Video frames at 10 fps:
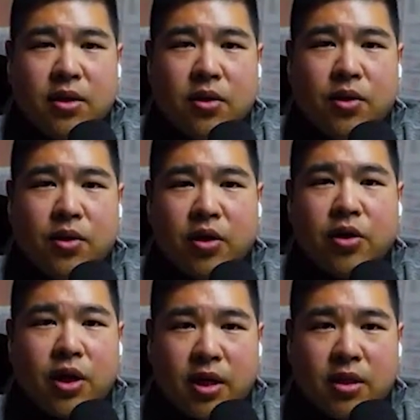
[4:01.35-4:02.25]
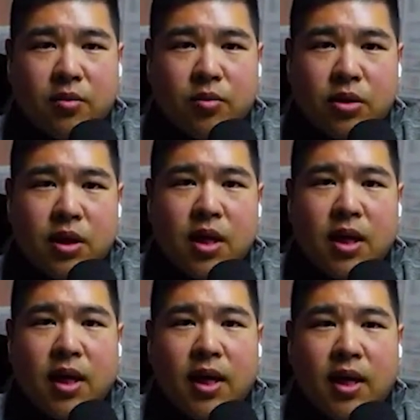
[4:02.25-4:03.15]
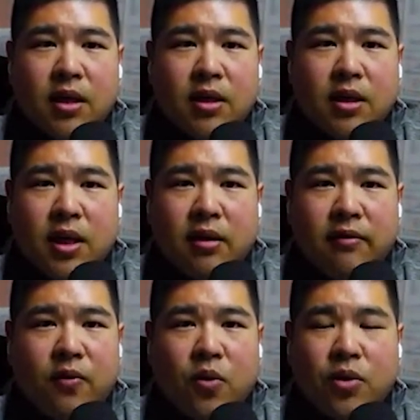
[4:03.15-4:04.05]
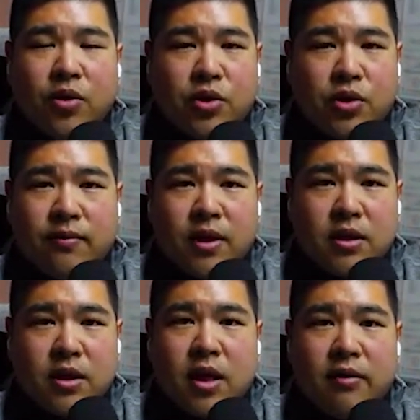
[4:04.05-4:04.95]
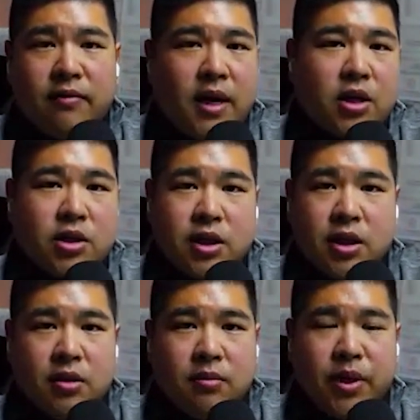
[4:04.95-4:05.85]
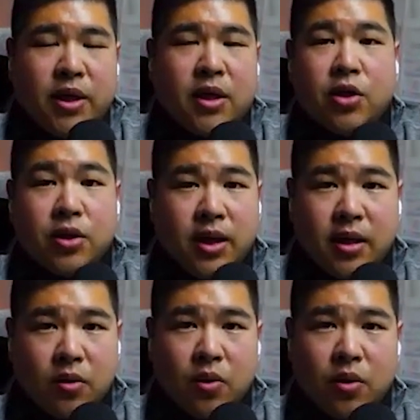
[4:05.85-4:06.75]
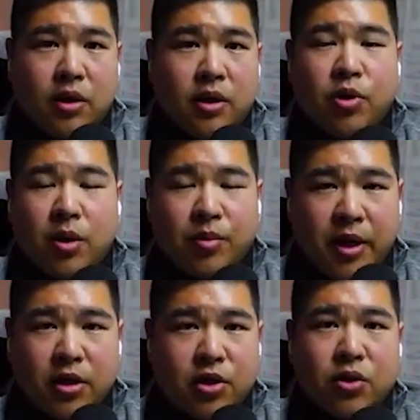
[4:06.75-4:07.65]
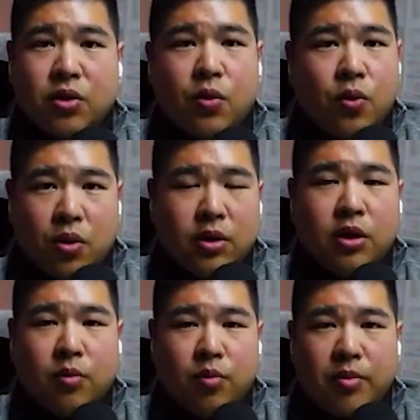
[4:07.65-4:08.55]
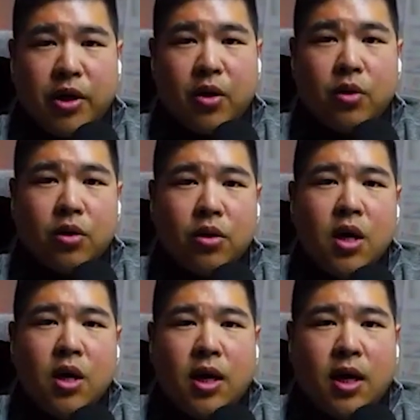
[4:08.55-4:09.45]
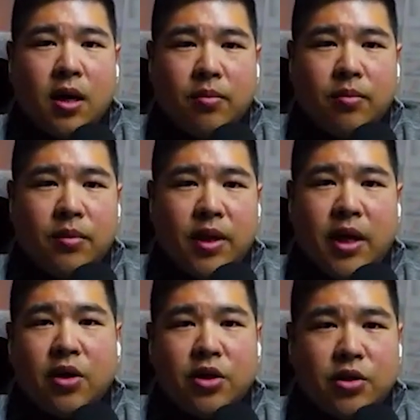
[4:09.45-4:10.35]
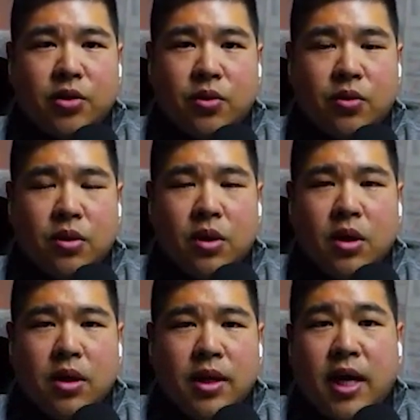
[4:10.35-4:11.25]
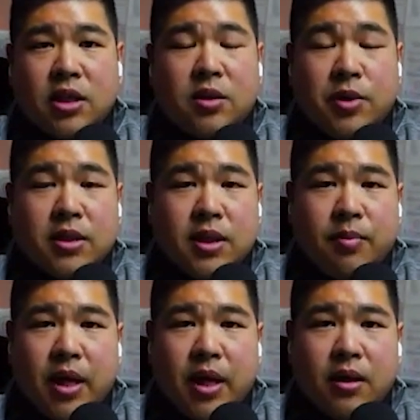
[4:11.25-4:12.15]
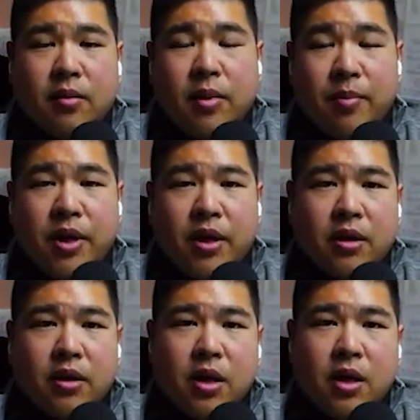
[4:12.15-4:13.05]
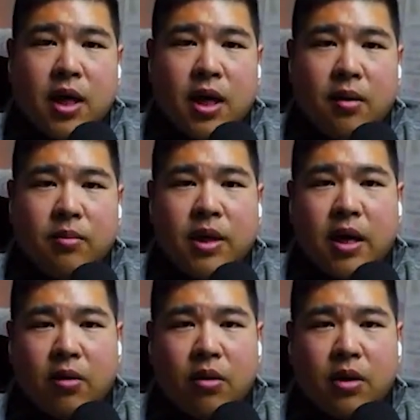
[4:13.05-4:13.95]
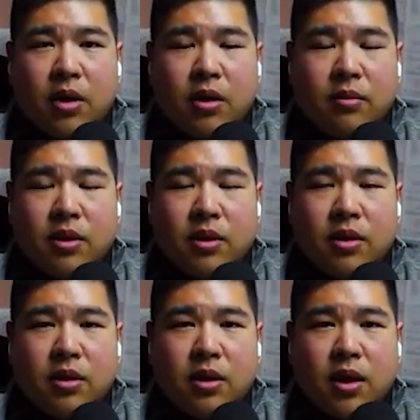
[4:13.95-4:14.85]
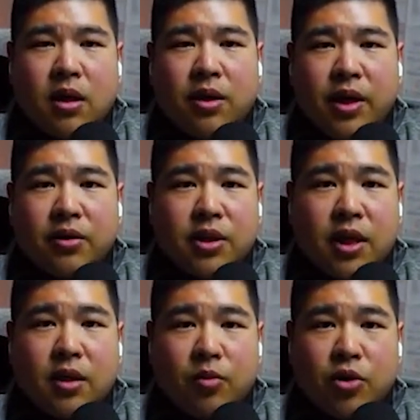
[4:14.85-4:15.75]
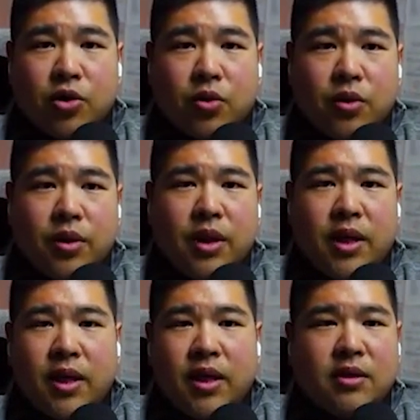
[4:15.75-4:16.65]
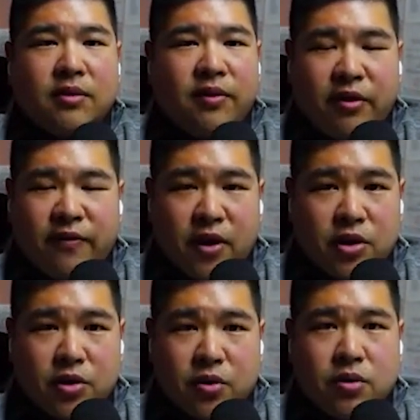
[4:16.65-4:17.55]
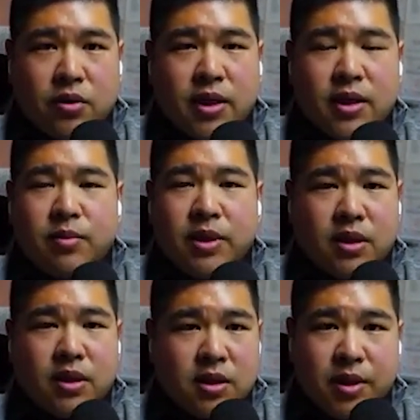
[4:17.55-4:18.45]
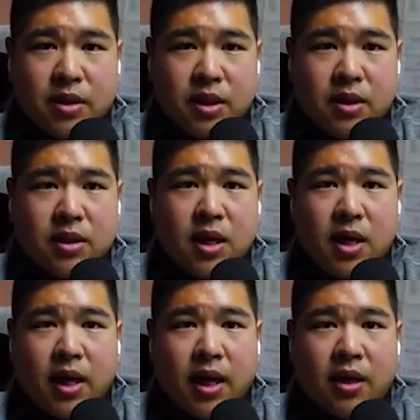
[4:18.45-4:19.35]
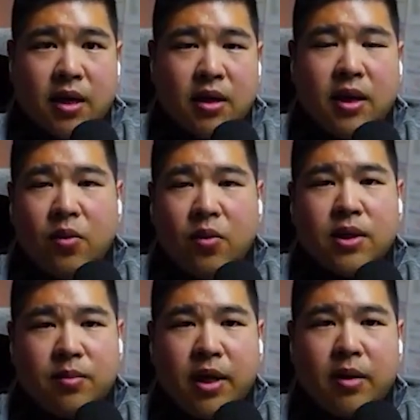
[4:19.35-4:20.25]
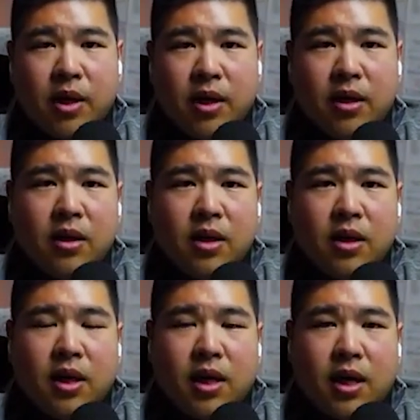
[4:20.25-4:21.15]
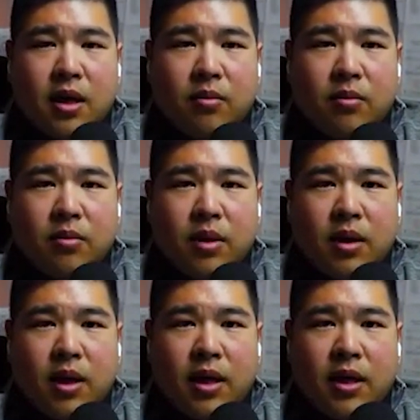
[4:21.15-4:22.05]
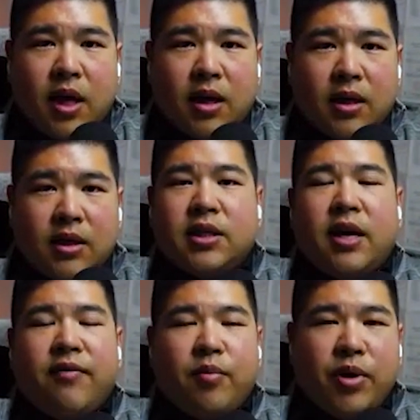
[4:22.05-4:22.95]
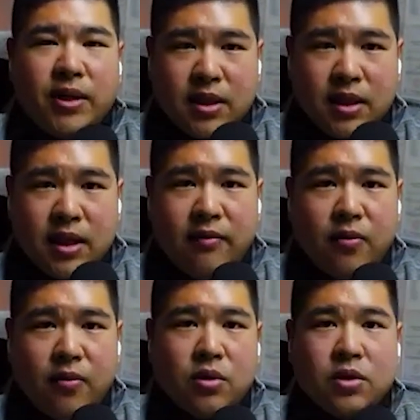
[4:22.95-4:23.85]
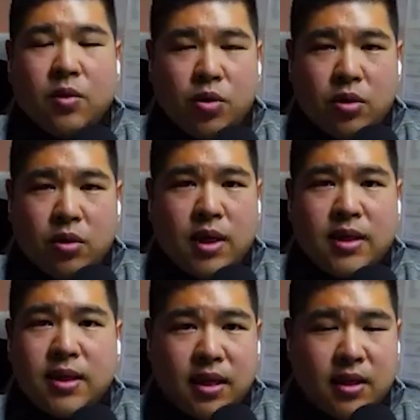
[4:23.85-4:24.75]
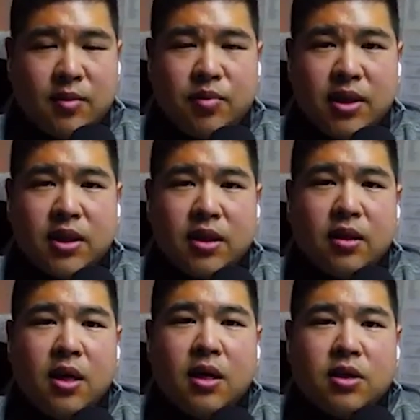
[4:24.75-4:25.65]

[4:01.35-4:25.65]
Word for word: You know, they are your customers and uh, for your service of actually being a good landlord, a property manager, or you know property owner, um, they are due that just because they pay, in my opinion. Um, now, com- uh, on the other side, commercial, it is very functional. It is business to business, and they want to make money um, and not just have a place to live or somewhere aesthetically pleasing.